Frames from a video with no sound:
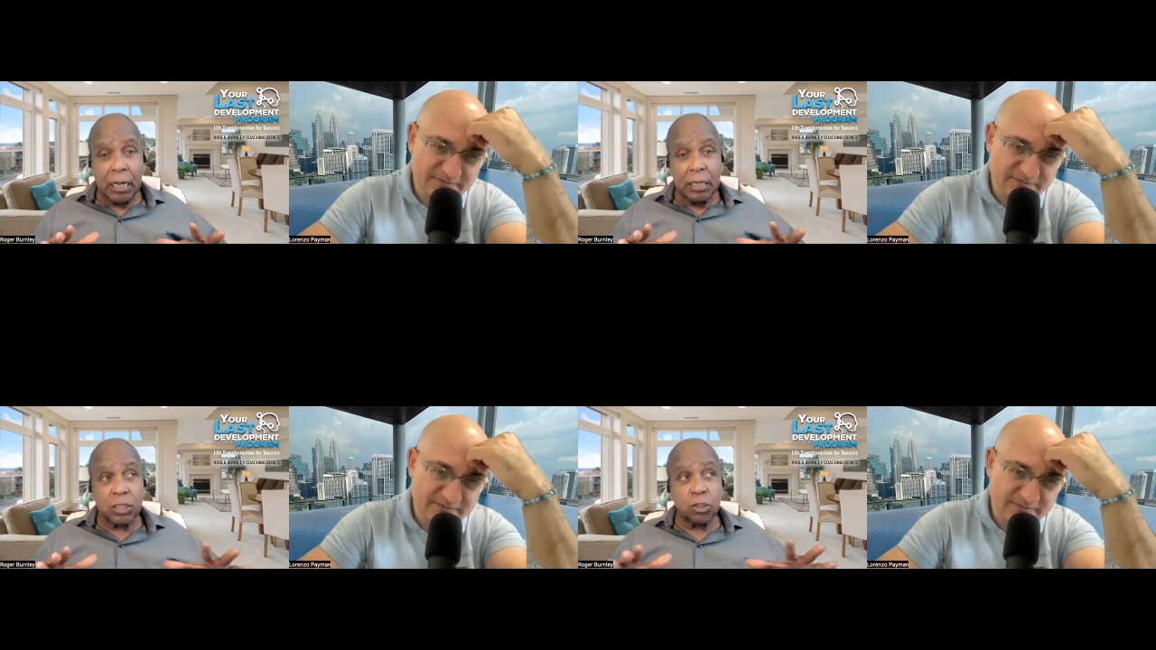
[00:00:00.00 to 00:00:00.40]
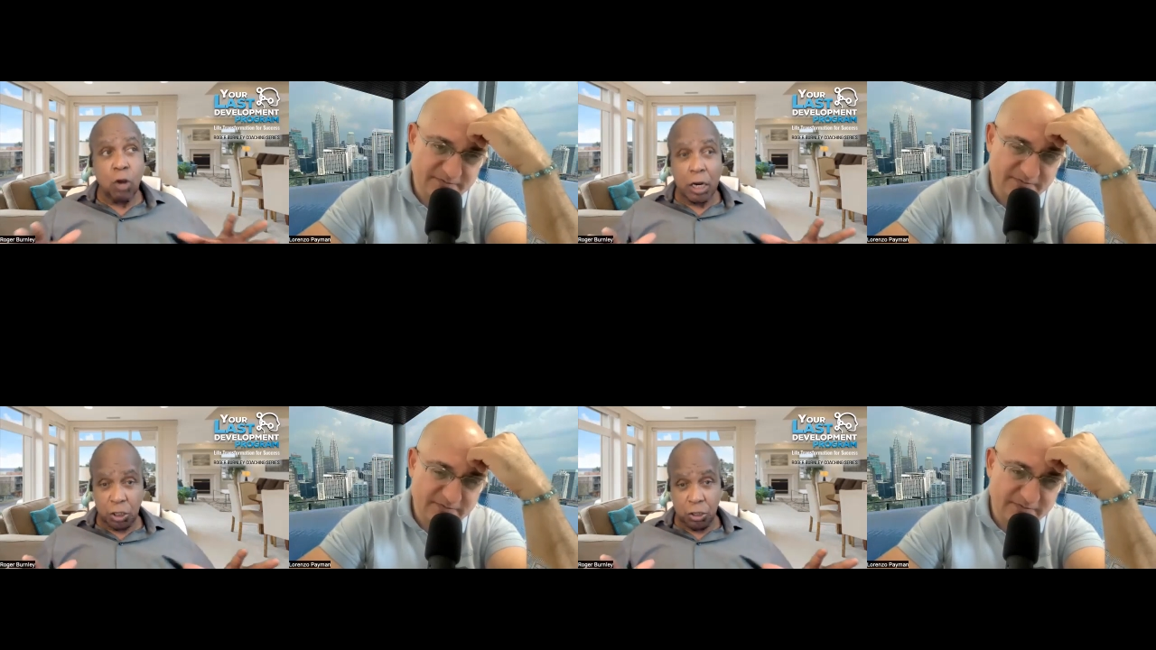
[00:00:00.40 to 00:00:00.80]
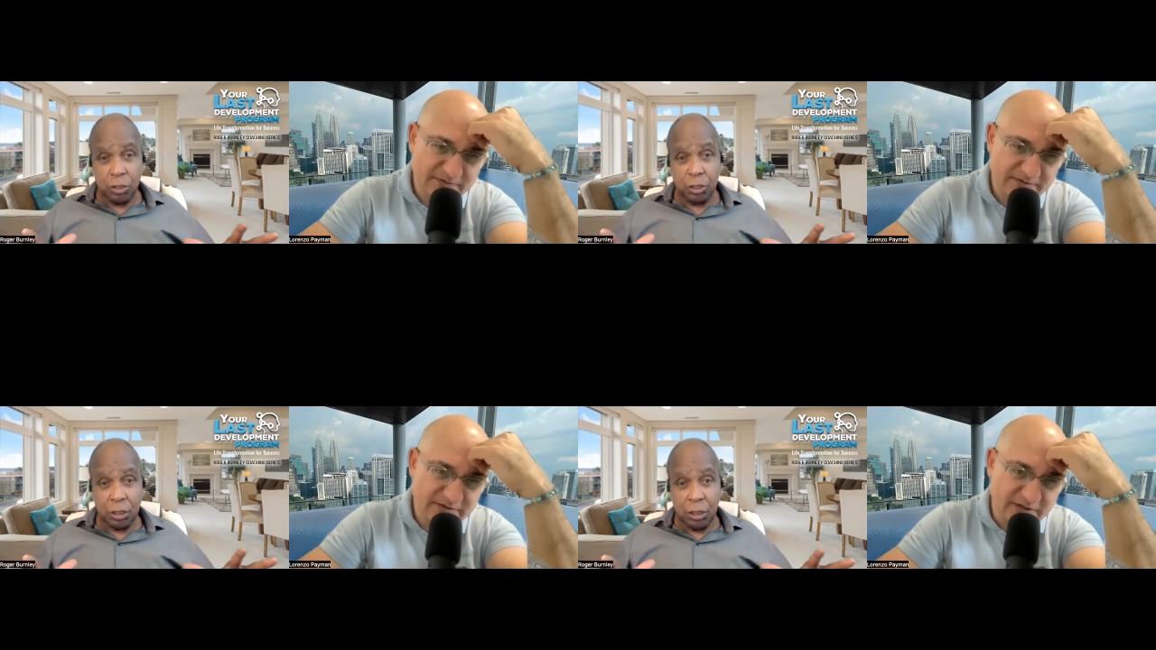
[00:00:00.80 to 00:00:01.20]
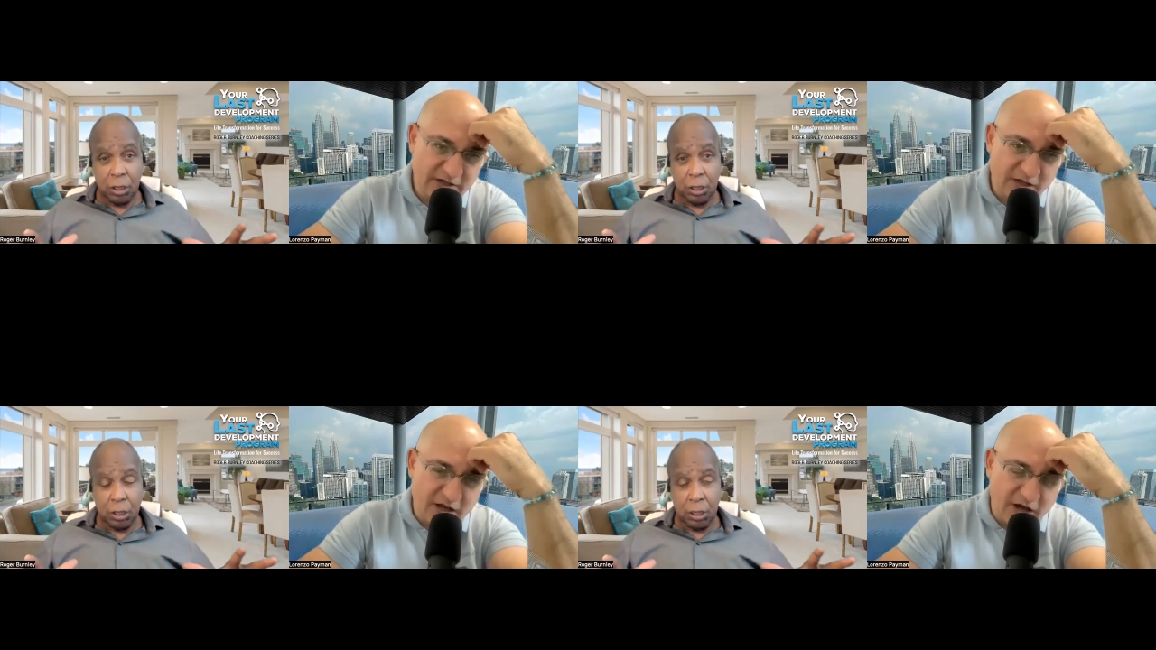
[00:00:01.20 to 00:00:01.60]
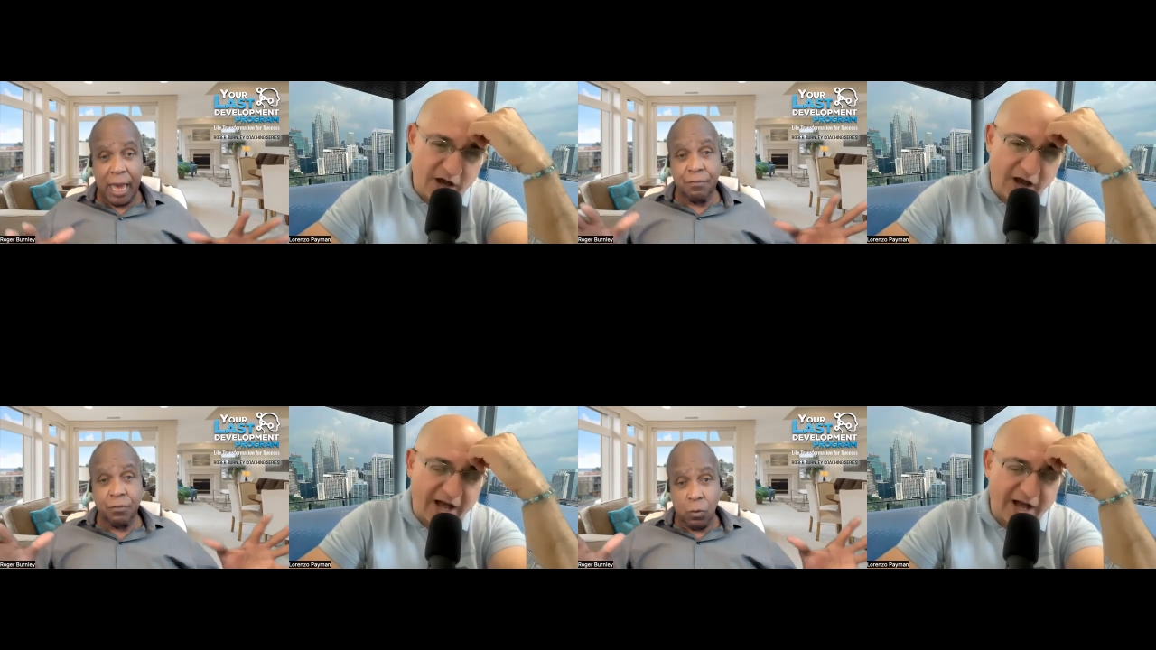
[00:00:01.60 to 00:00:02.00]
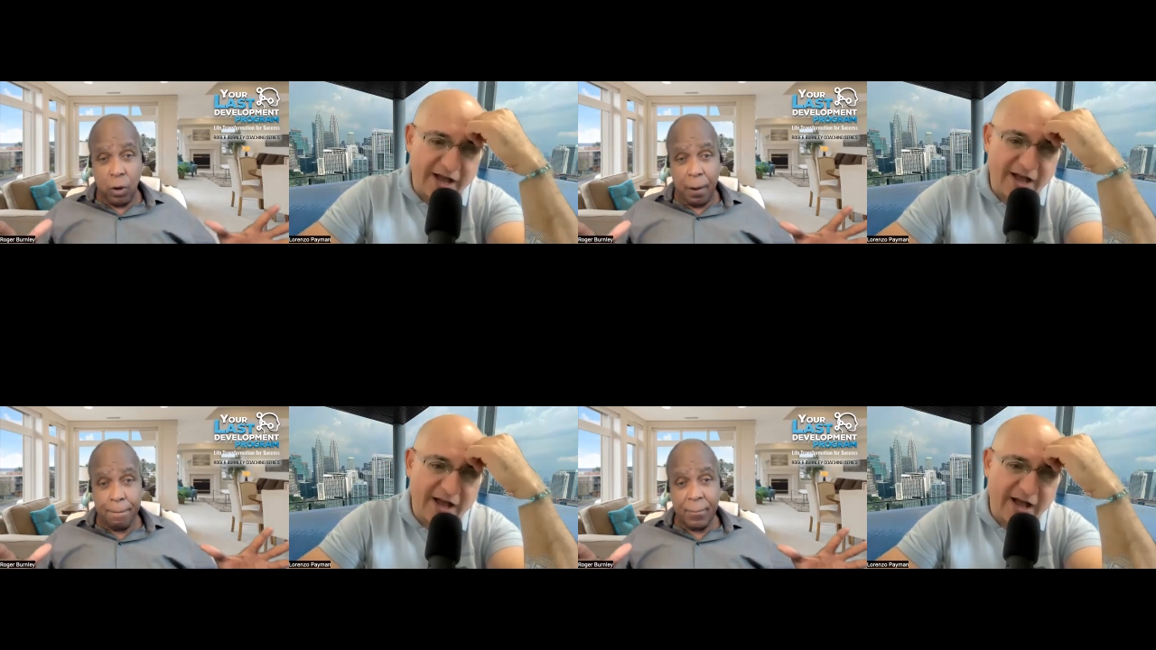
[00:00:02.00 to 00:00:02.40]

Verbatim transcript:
Speaker 1: structures everywhere.